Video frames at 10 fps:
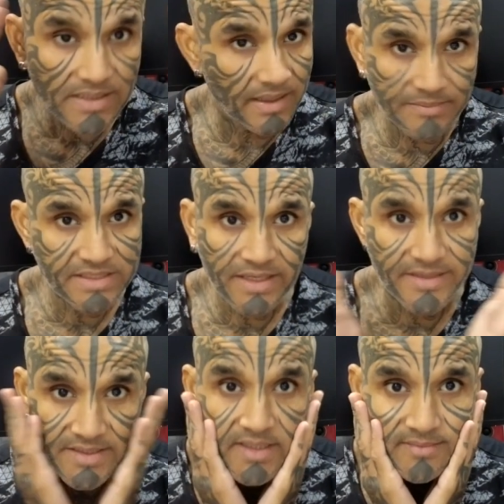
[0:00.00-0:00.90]
I'm
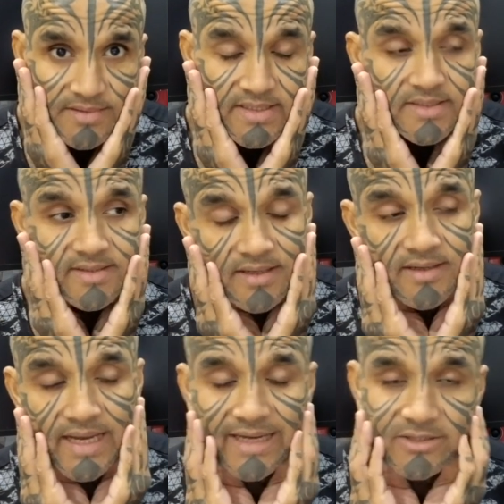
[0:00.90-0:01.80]
serious. Huh? This is
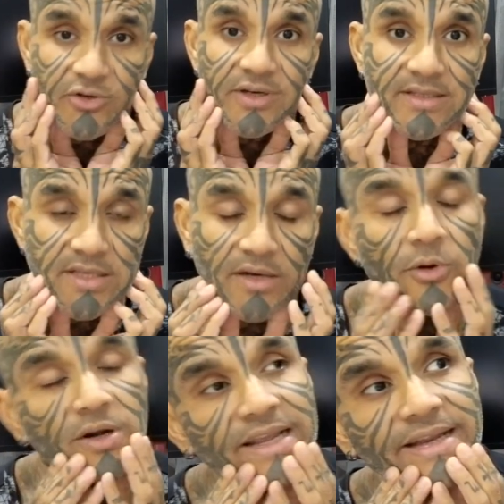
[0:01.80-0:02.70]
her actual concern.
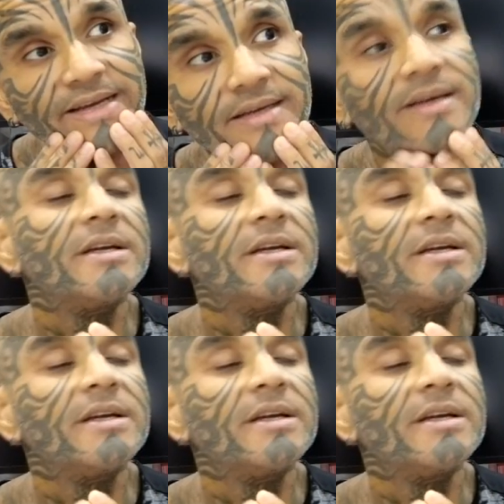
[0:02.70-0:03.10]
What'll I eat?